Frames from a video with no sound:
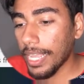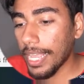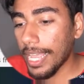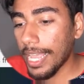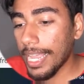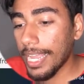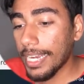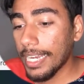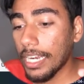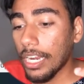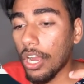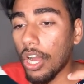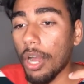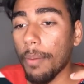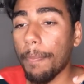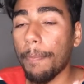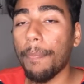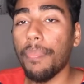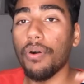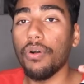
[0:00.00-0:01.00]
it
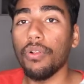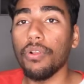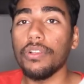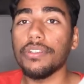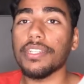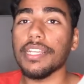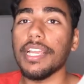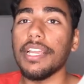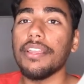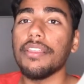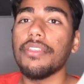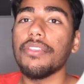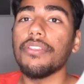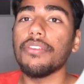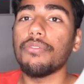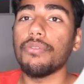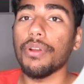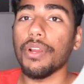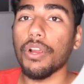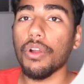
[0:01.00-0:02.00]
pulls in
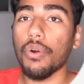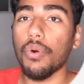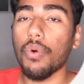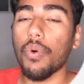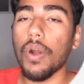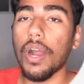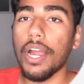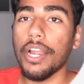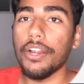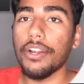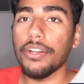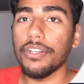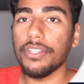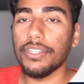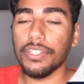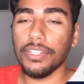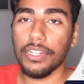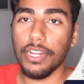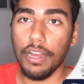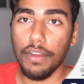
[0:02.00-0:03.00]
the required
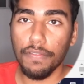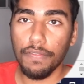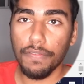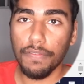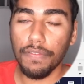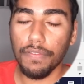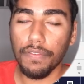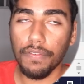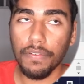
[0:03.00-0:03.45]
stuff.